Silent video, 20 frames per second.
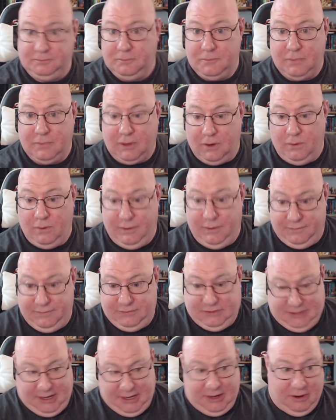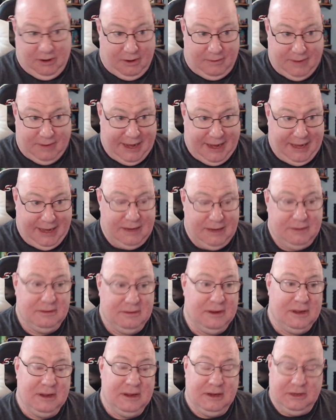who we've seen already,
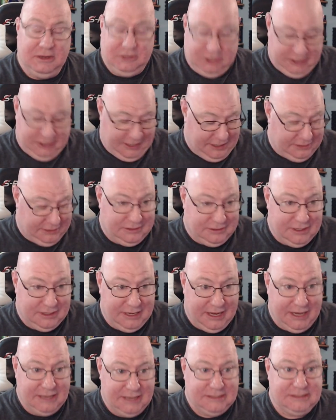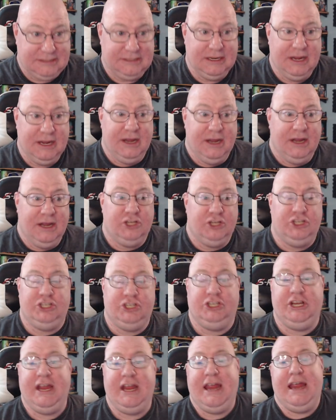she is the niece.
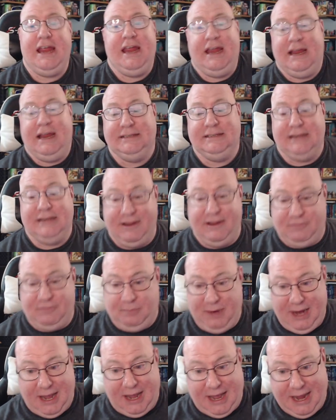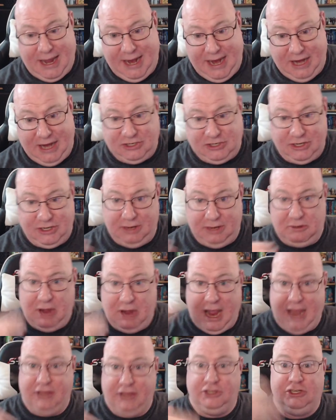She is an FBI agent
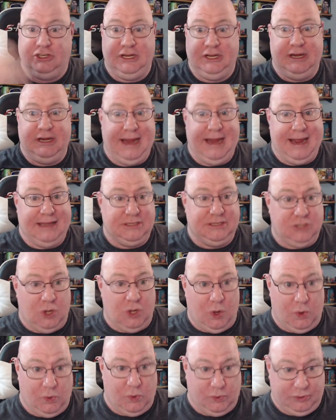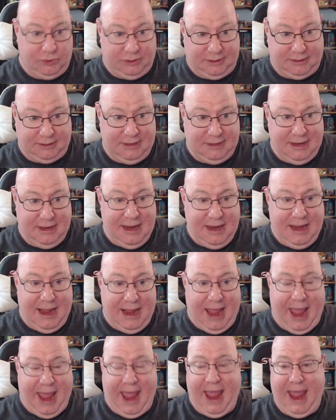as she gets older.
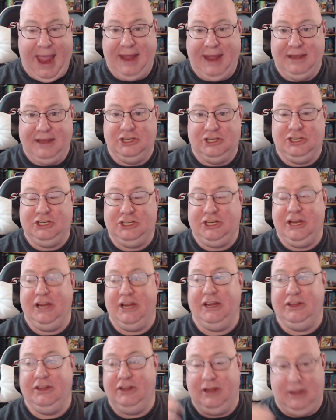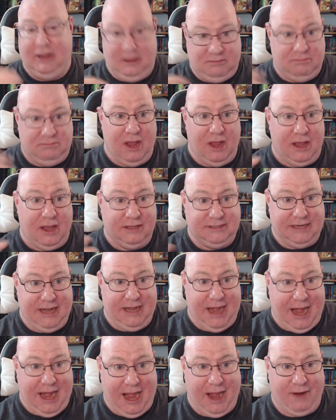And she does
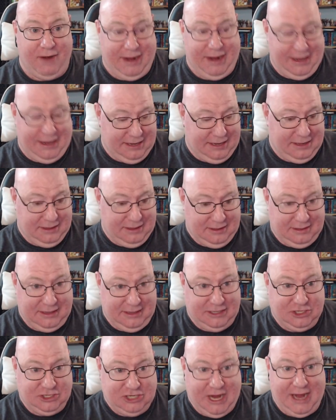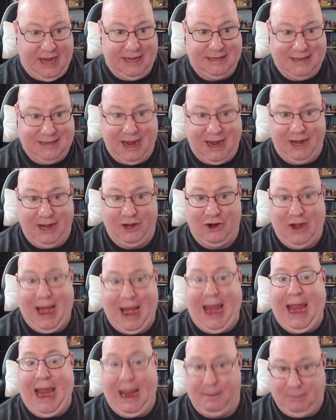inherit the Jade Tiger
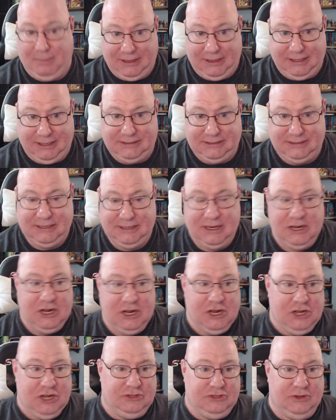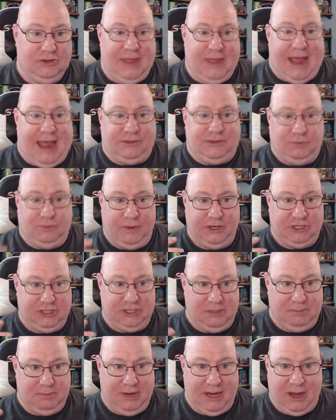amulets. So that's when she
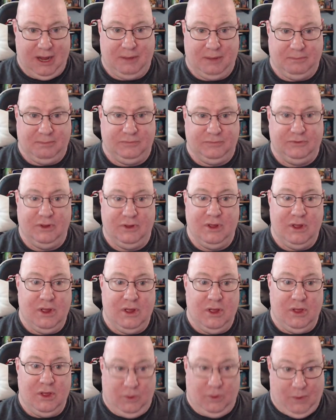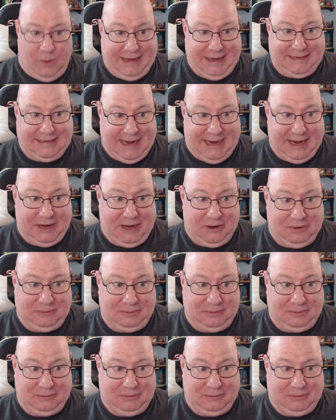becomes the White Tiger,